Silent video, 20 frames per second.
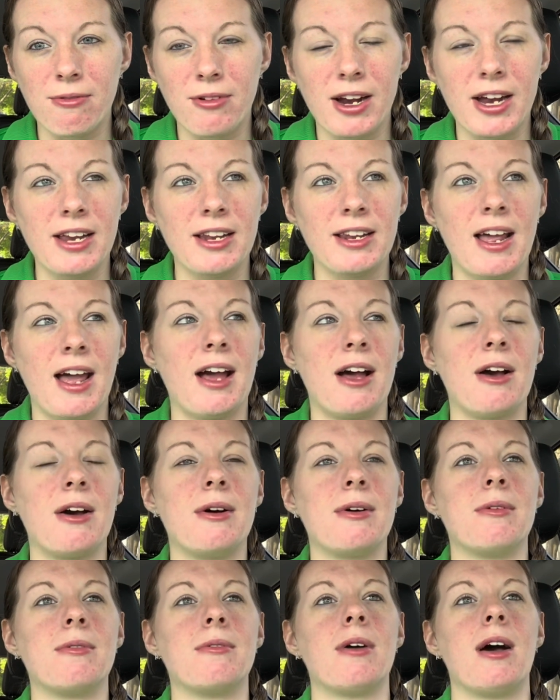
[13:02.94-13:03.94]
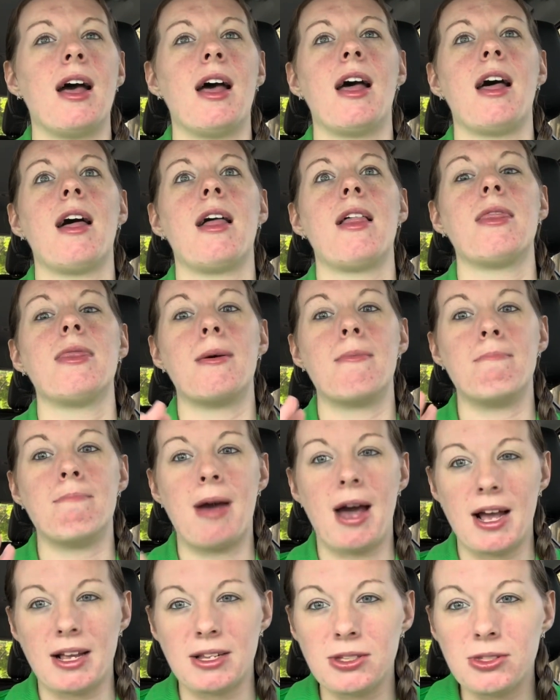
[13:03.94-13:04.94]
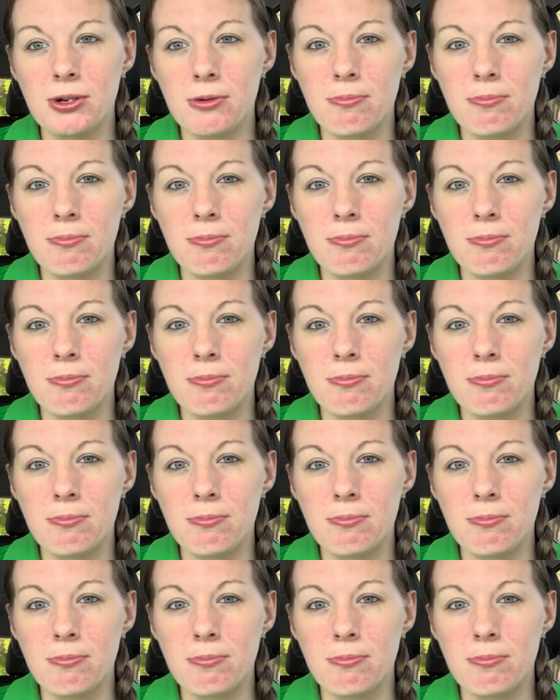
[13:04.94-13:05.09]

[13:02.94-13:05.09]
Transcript: right now. The master